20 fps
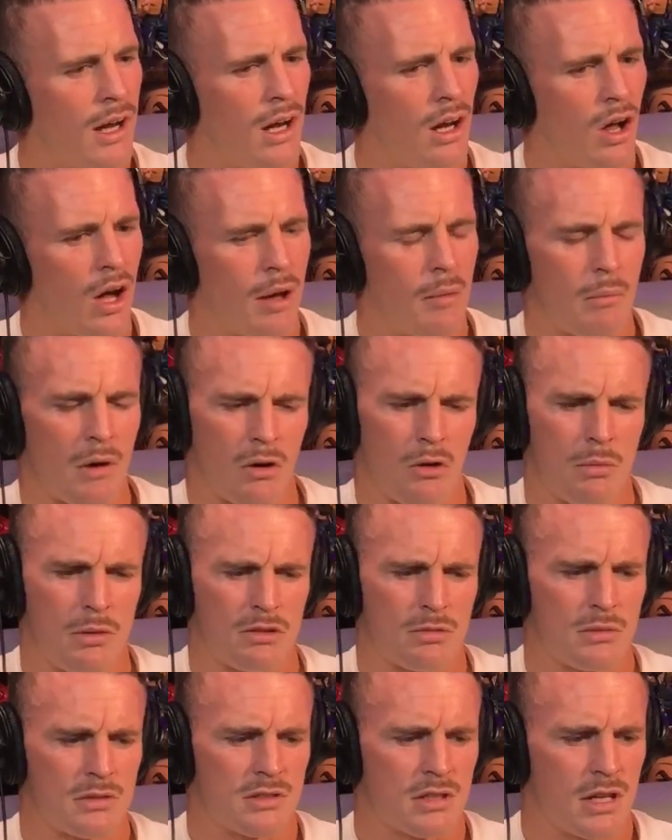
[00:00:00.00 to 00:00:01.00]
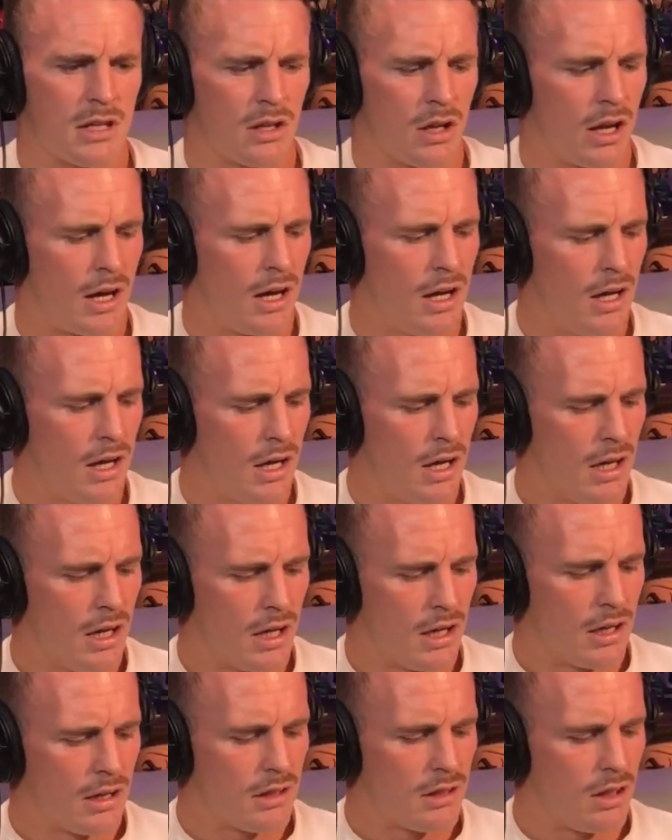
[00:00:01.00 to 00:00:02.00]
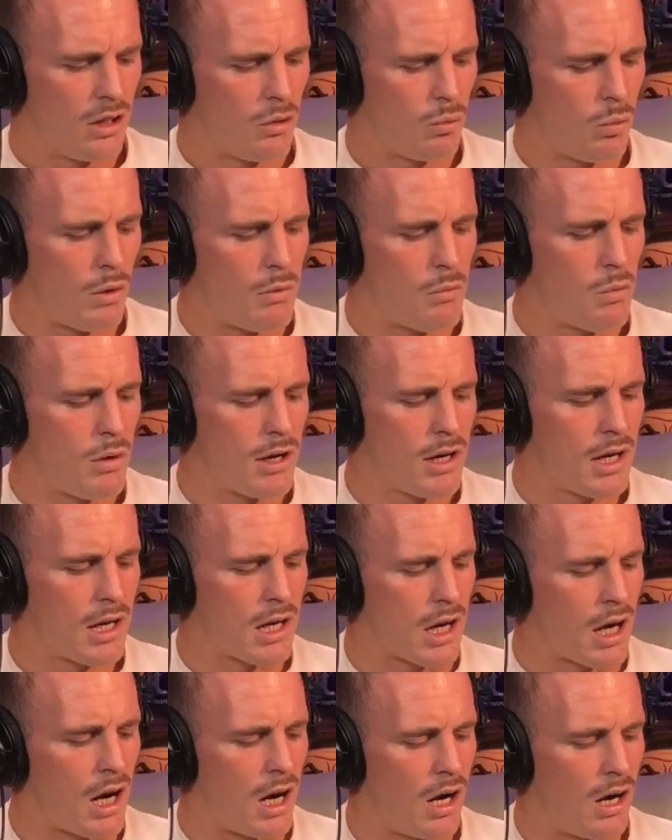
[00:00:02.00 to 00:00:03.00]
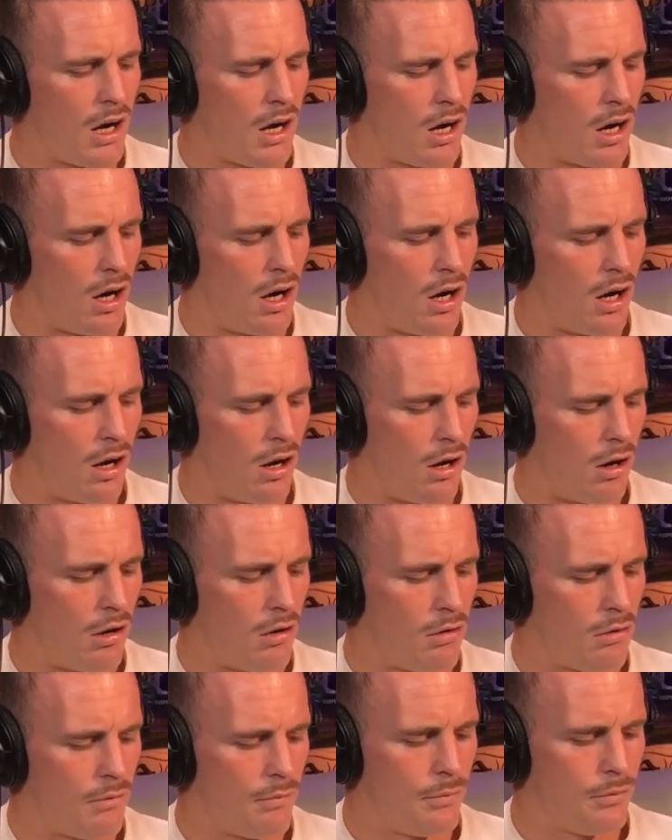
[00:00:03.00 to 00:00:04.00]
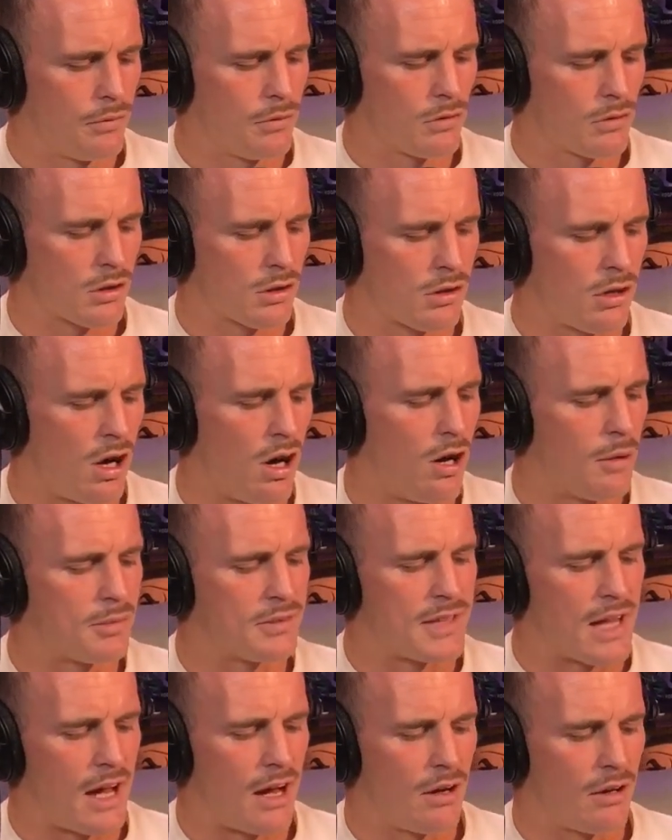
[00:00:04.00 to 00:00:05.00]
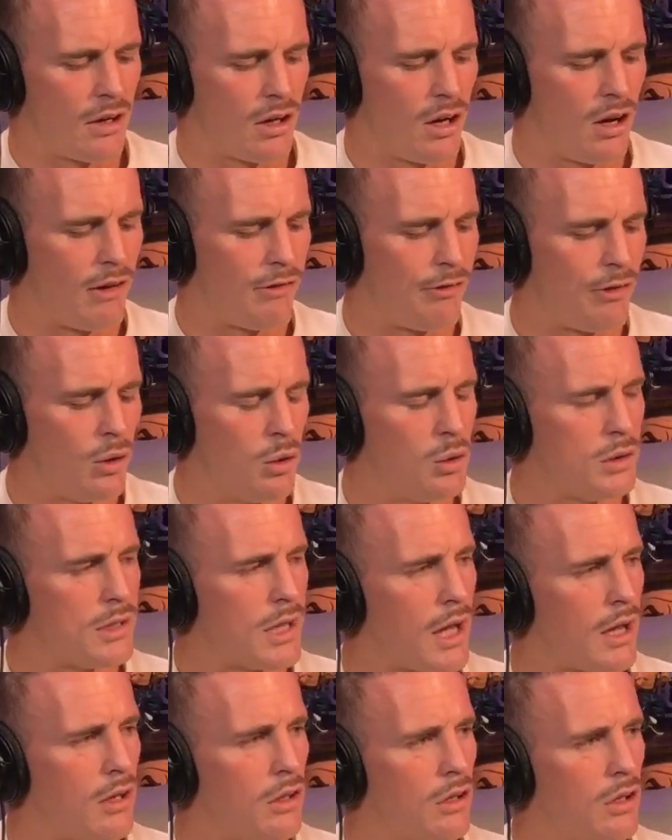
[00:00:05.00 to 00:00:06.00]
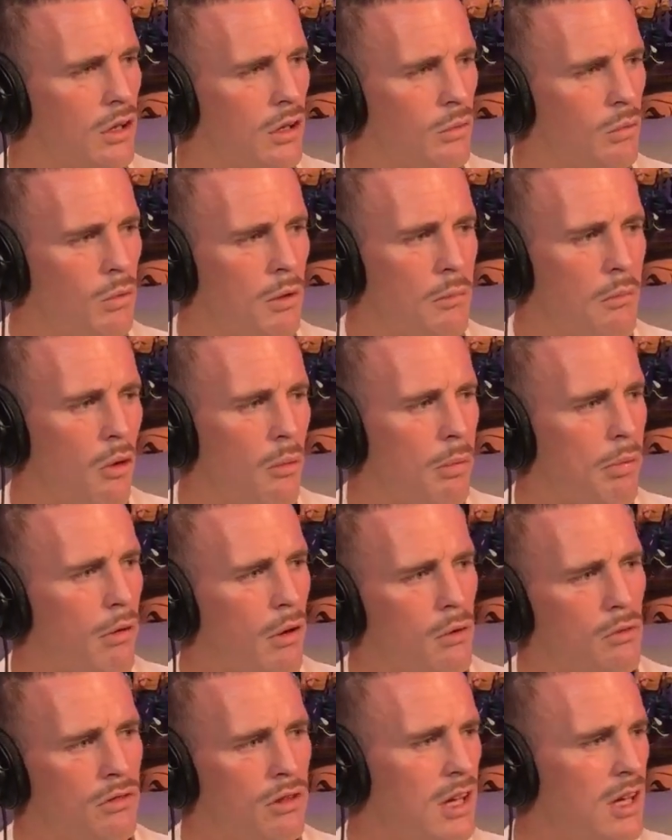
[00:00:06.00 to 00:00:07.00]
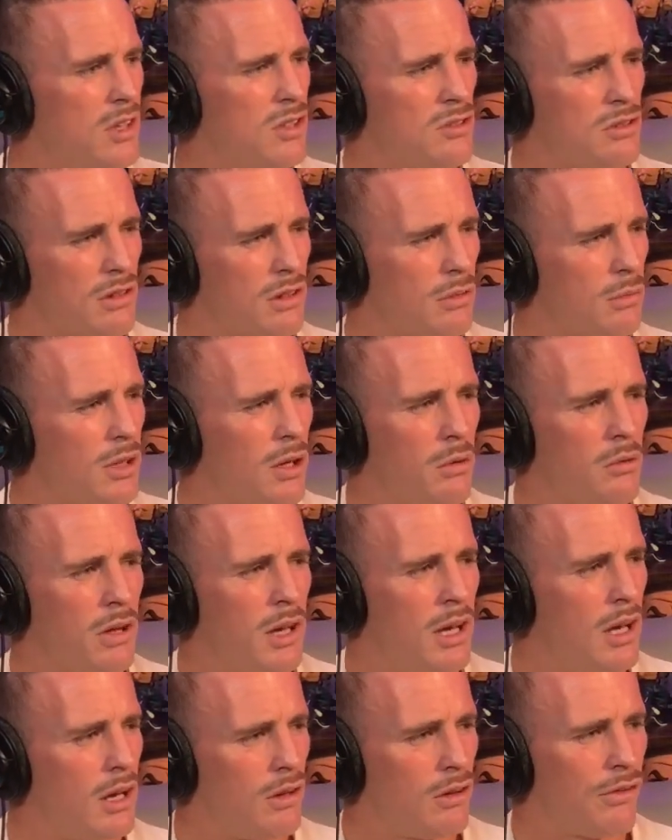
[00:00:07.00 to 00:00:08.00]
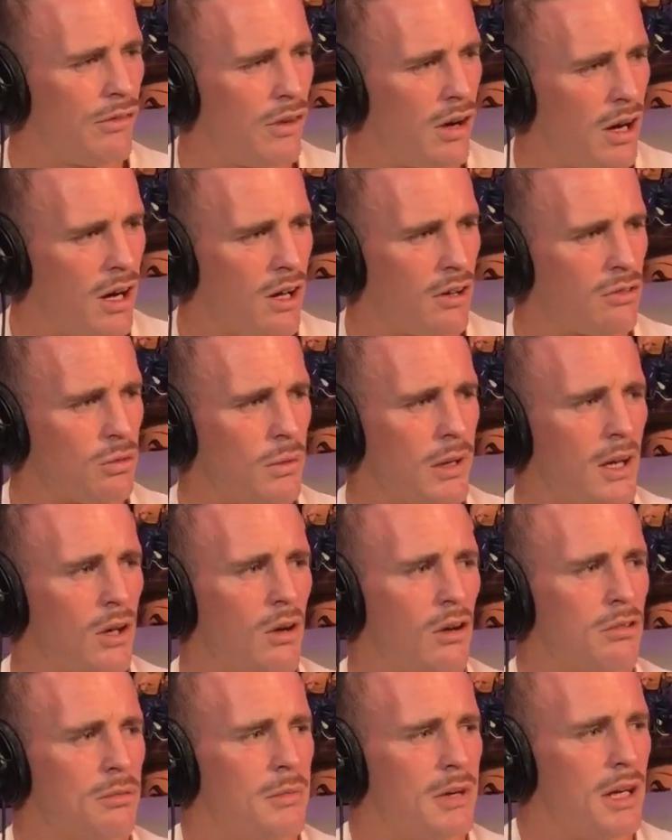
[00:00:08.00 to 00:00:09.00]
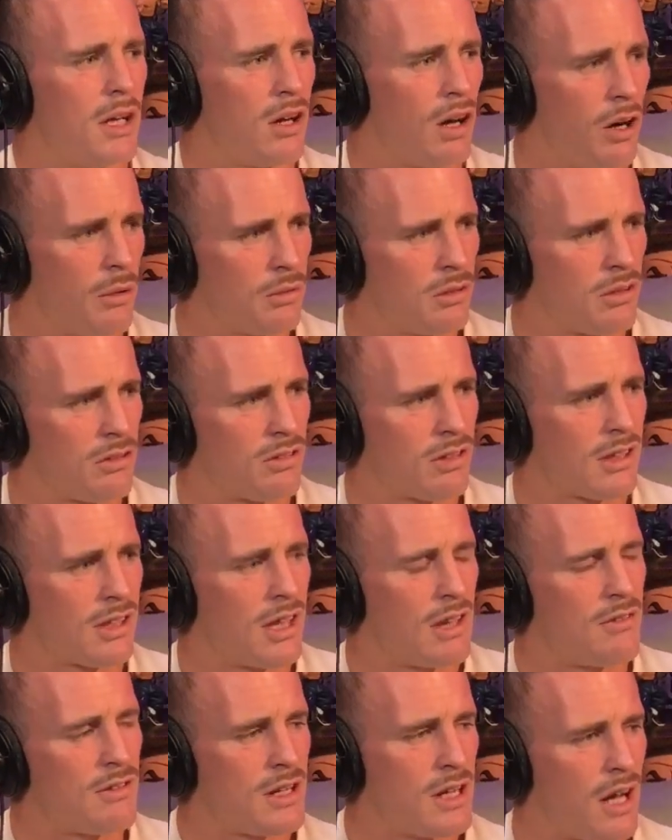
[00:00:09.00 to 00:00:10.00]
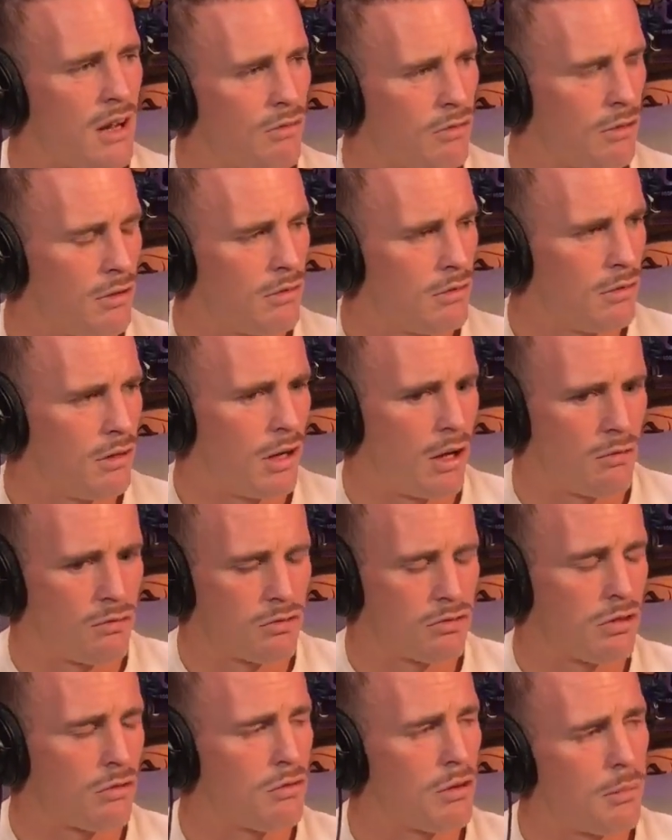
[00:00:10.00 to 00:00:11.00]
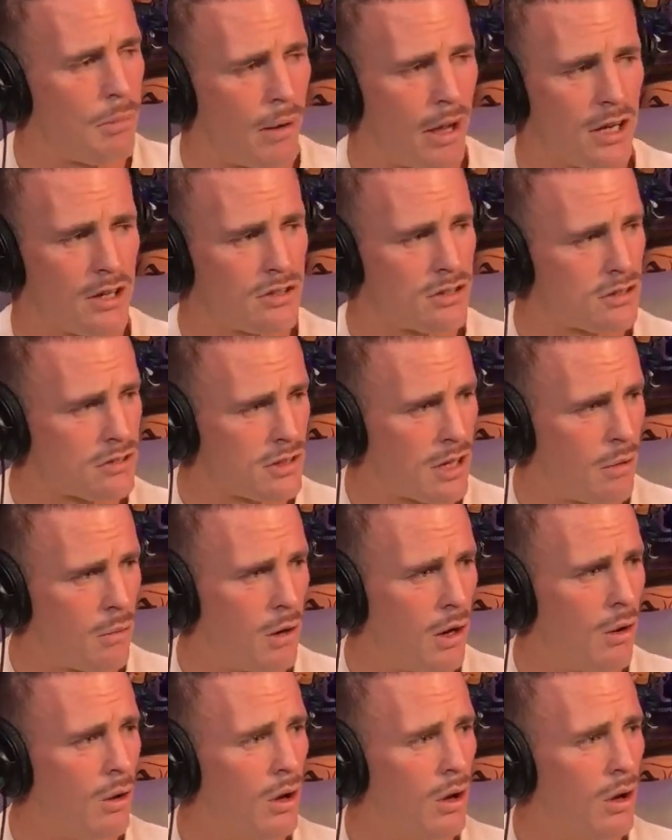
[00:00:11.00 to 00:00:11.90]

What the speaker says: And like Michael Bisping said, like when we cut our carbs down and our food down, we're more prone to injury. We don't hit as fast. We ain't got as many carbs in us giving that to replenish us that well.